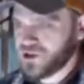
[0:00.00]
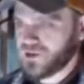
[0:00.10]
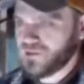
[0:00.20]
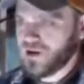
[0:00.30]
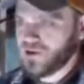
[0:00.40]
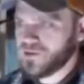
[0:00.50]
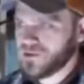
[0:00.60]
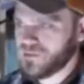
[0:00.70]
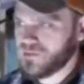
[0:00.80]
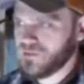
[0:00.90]
around,
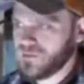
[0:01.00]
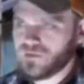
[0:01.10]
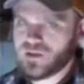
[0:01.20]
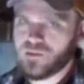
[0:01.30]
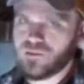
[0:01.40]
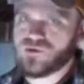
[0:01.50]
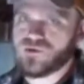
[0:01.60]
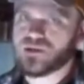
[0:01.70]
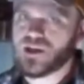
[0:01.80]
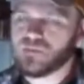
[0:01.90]
again, more
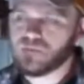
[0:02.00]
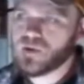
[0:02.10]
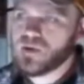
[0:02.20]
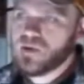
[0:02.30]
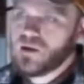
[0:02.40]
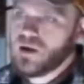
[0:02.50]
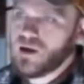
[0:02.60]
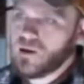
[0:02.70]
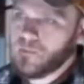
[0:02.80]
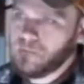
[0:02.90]
zip tape,
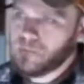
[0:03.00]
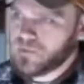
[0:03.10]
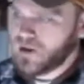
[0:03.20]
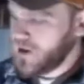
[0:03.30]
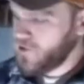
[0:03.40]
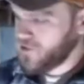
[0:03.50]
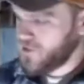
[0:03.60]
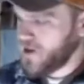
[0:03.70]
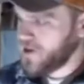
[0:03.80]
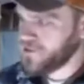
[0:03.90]
out
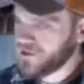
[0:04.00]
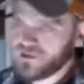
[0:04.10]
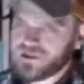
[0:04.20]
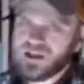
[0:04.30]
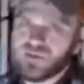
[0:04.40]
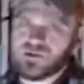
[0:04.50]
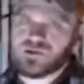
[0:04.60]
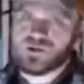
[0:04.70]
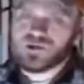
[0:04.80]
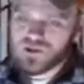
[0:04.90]
around and taped it
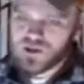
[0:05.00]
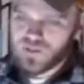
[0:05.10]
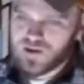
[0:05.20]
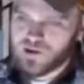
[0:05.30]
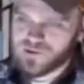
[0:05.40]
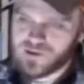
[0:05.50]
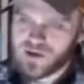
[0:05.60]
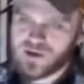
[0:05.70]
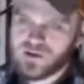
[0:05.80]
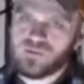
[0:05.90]
to our sheathing on the
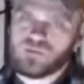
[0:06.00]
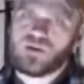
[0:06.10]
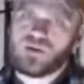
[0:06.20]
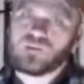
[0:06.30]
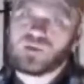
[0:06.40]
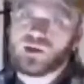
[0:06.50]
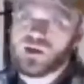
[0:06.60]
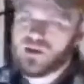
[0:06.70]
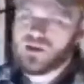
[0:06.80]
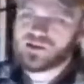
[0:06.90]
outside. And then we
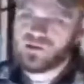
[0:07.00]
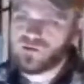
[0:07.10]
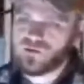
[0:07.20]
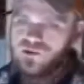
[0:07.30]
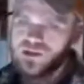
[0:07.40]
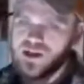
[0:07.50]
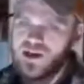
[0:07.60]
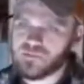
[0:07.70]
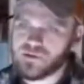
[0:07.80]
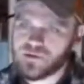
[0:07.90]
came back down over the
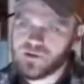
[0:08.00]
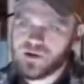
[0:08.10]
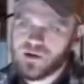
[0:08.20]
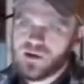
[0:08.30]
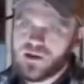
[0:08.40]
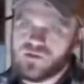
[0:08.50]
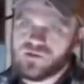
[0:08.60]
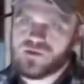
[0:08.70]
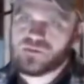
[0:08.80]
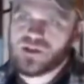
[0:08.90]
top and we
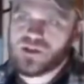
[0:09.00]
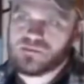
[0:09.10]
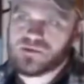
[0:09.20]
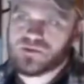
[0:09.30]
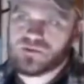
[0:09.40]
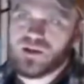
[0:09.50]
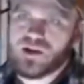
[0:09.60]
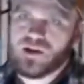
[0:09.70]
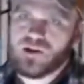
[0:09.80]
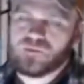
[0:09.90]
zip taped
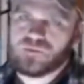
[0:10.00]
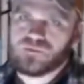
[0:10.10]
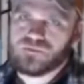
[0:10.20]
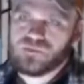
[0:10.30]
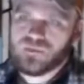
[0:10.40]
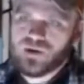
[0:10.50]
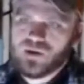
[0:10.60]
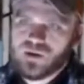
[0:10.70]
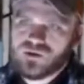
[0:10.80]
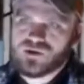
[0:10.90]

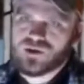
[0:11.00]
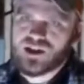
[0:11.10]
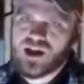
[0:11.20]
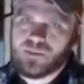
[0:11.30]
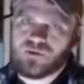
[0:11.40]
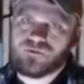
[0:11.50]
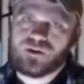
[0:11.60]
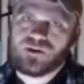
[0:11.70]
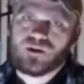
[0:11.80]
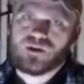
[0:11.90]
to the top of the
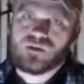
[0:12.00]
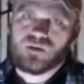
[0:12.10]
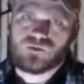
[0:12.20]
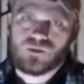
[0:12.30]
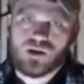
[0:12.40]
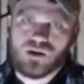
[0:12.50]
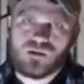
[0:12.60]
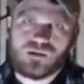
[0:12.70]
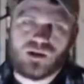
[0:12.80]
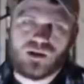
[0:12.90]
fender as well.
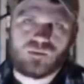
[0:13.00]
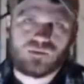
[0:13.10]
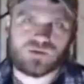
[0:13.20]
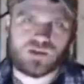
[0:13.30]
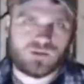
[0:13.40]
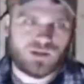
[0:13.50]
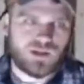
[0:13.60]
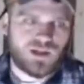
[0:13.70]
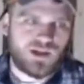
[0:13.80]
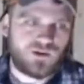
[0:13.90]
It's kind of like a
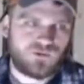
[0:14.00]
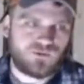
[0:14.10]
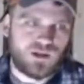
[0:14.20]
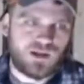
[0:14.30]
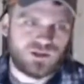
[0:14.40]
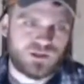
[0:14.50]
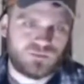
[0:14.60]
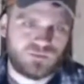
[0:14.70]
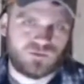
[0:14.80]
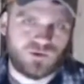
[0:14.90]
kick out flashing
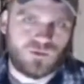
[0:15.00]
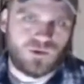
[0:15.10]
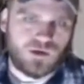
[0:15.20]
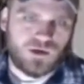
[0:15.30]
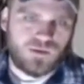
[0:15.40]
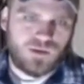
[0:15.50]
for our water.